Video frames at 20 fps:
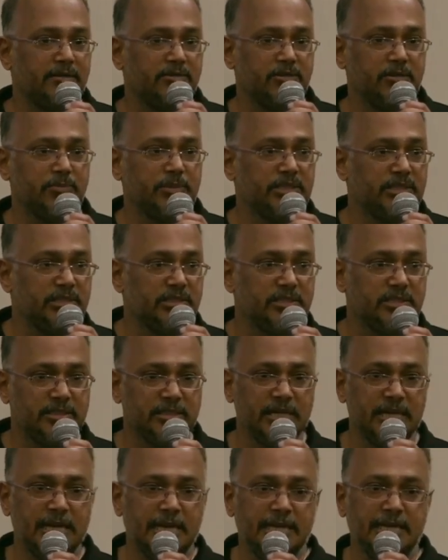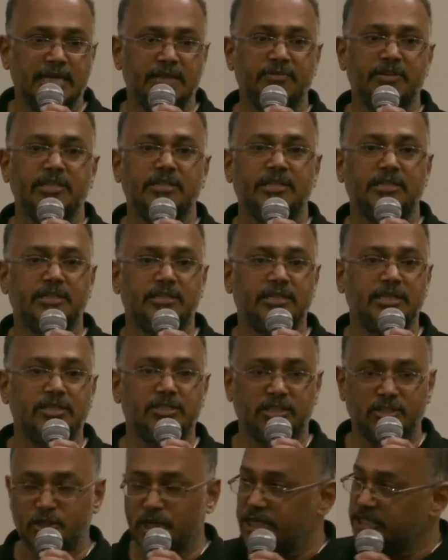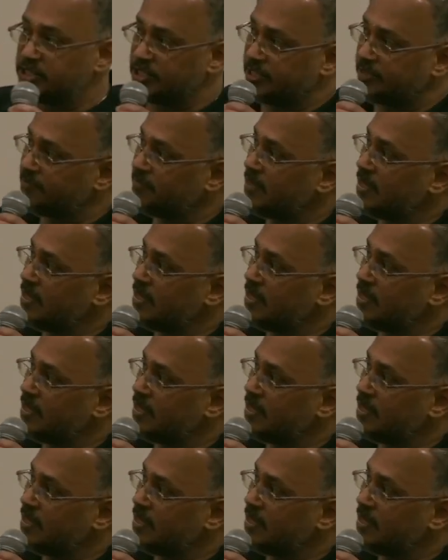to the business, given that the things are changing.